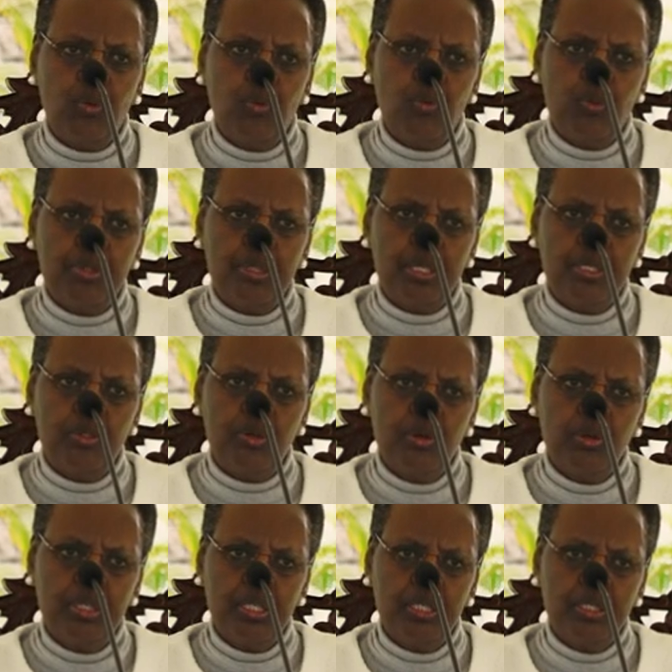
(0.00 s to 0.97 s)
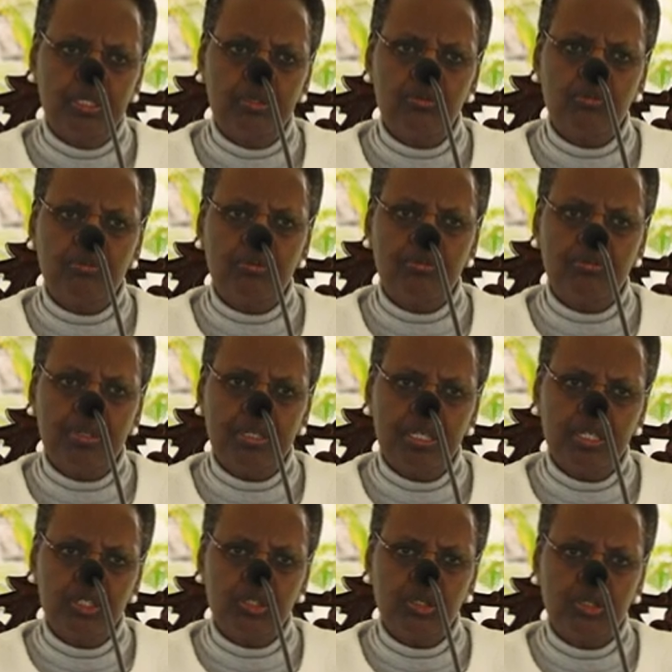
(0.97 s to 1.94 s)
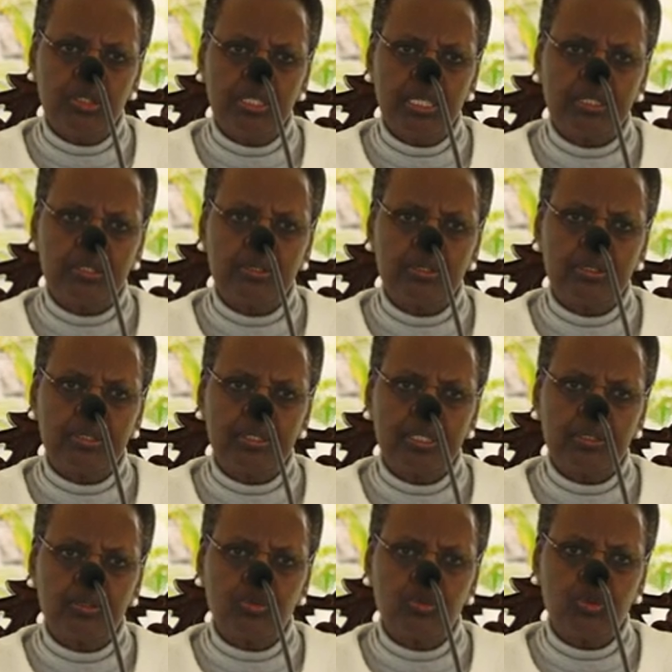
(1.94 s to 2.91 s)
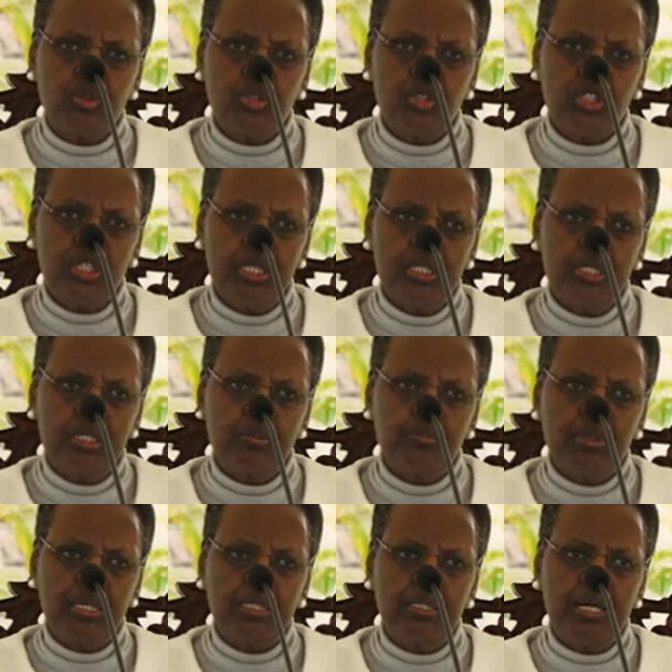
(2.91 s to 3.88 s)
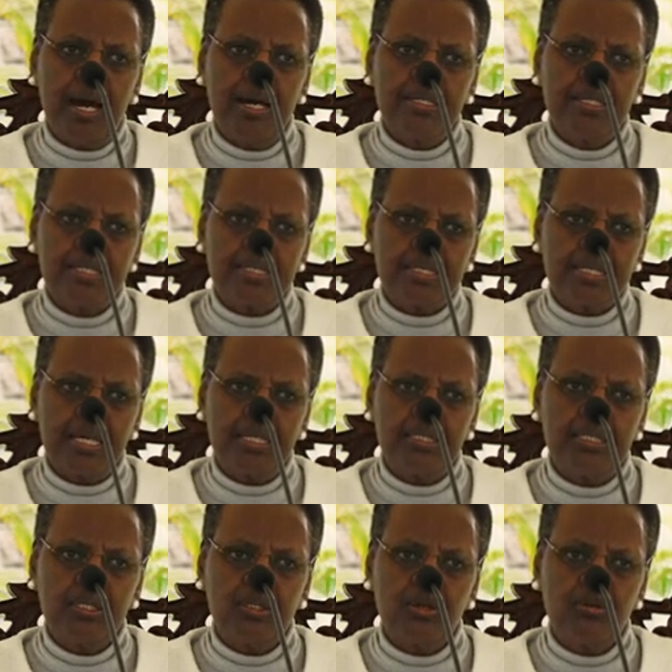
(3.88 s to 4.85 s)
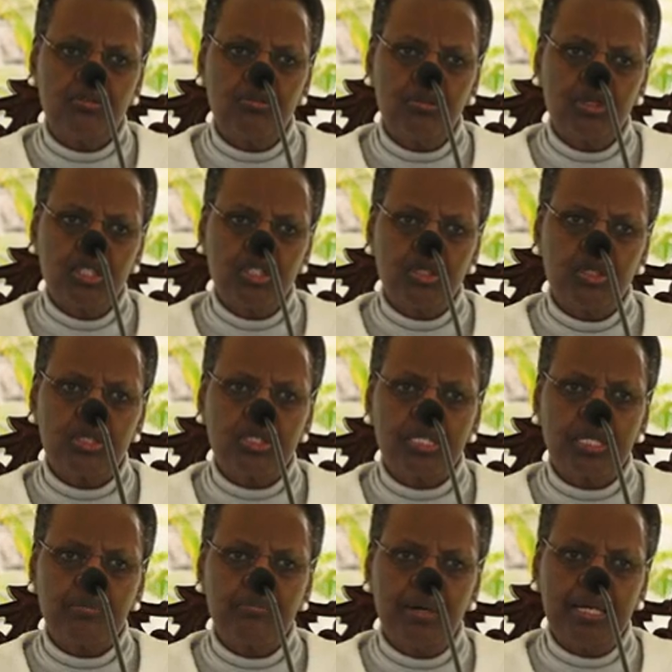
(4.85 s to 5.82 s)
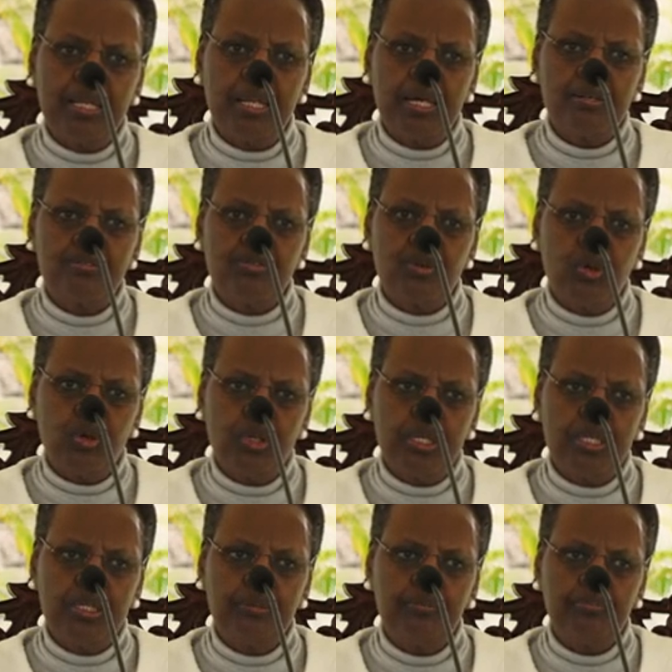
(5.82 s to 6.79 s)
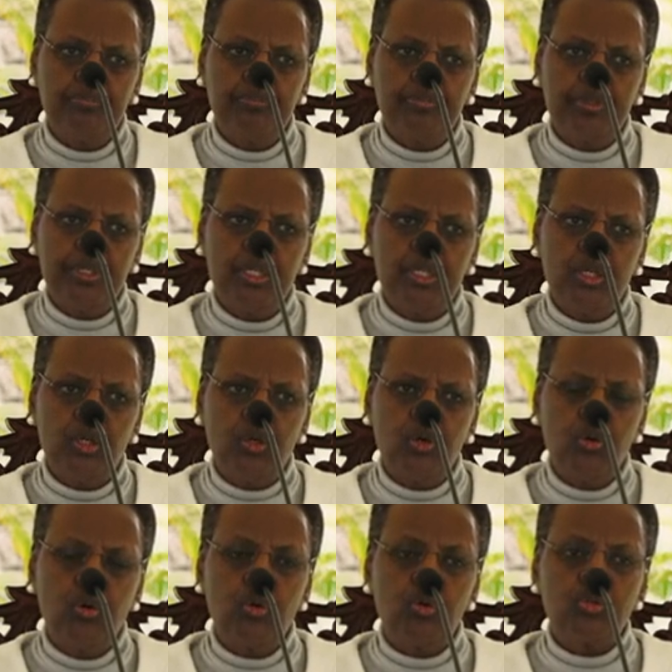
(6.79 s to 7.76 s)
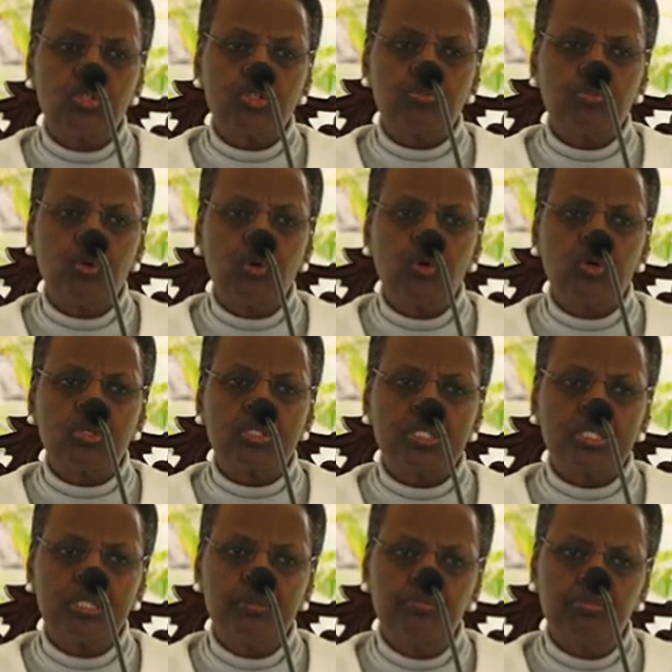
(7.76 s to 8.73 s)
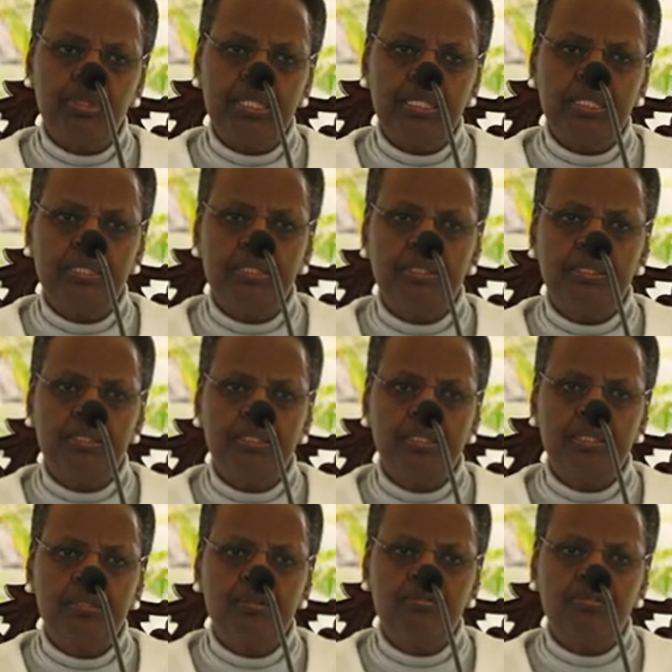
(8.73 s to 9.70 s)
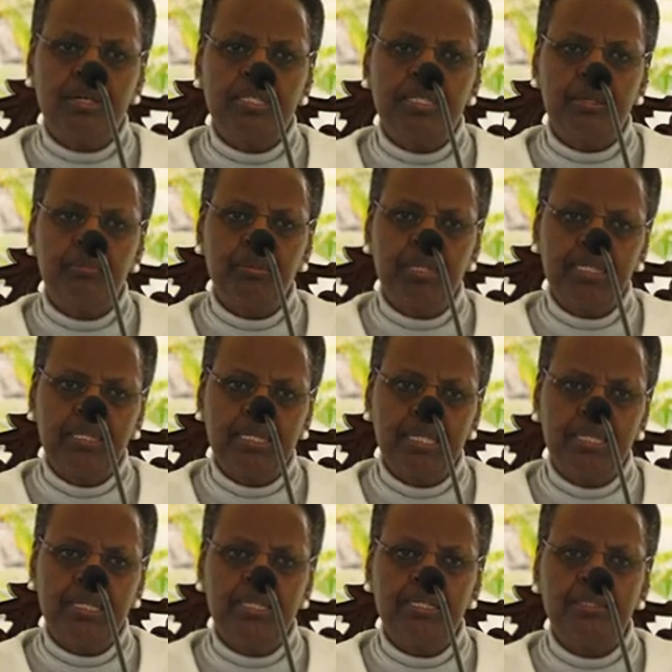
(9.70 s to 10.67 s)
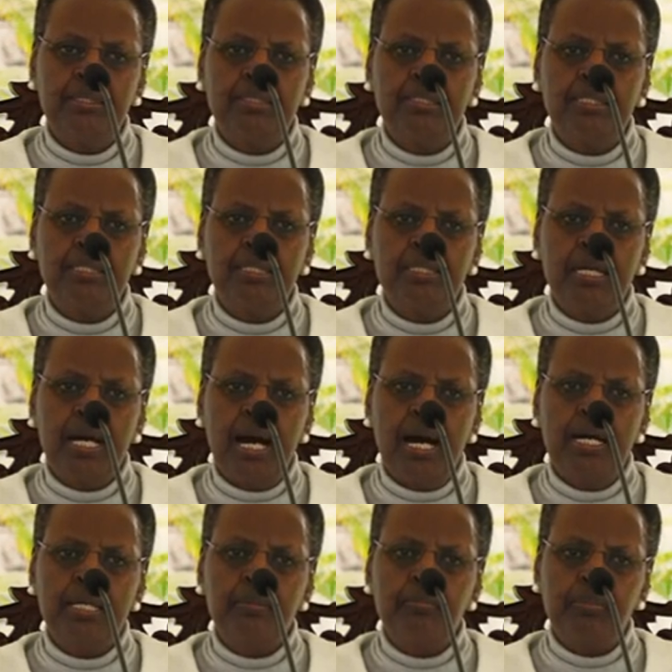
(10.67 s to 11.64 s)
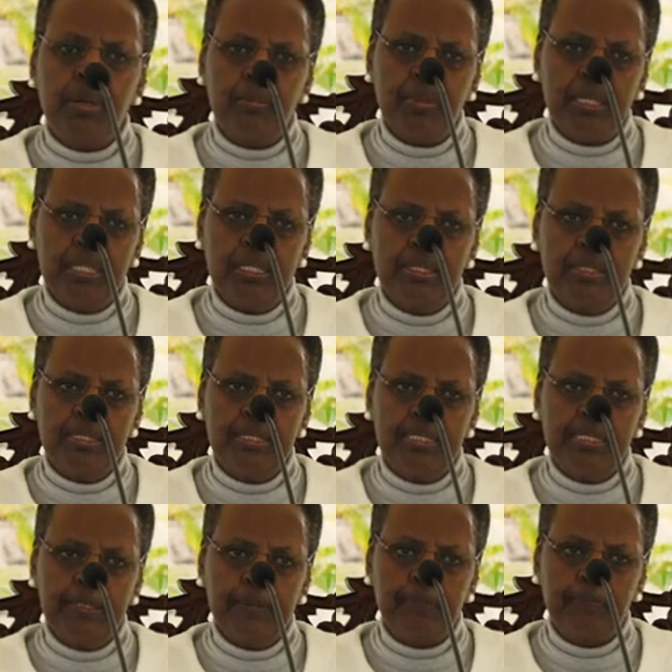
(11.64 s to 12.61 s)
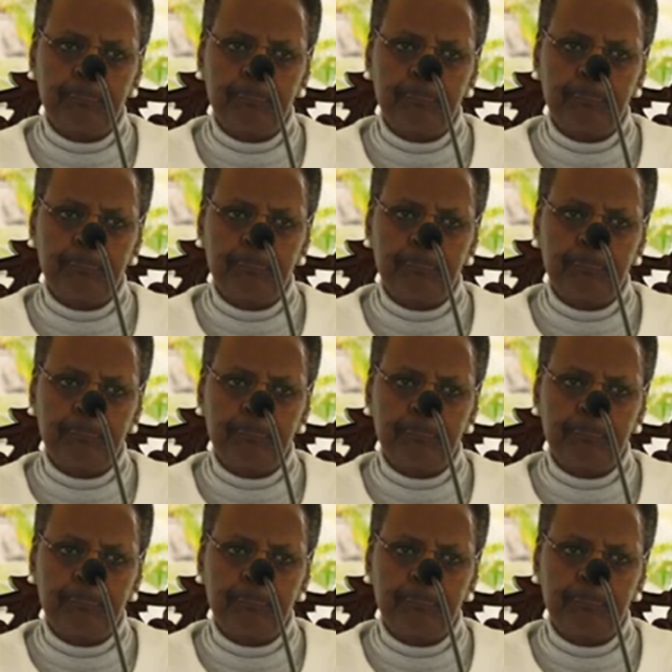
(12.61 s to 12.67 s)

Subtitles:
With the dawning revelation that would change my understanding of missions and my life calling, God spoke simply, fundamentally, and permanently.